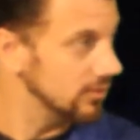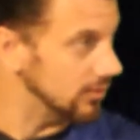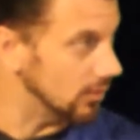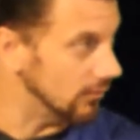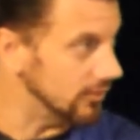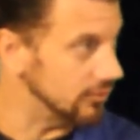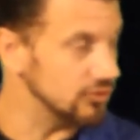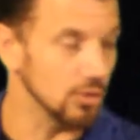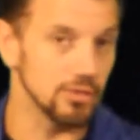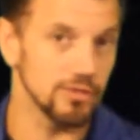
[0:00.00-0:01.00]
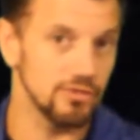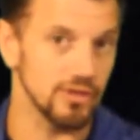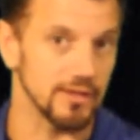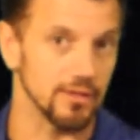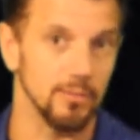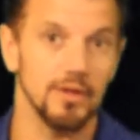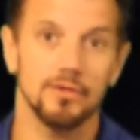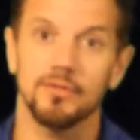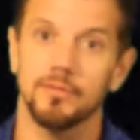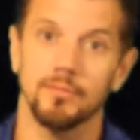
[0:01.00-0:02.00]
look over their shoulder, check their
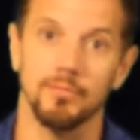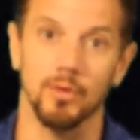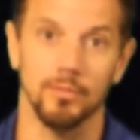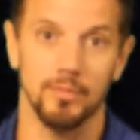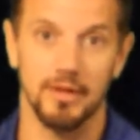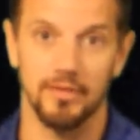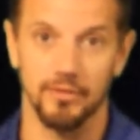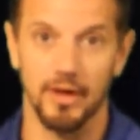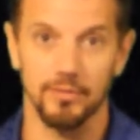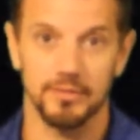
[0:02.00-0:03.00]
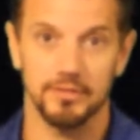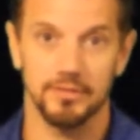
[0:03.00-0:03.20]
mirrors, boom, and they're out,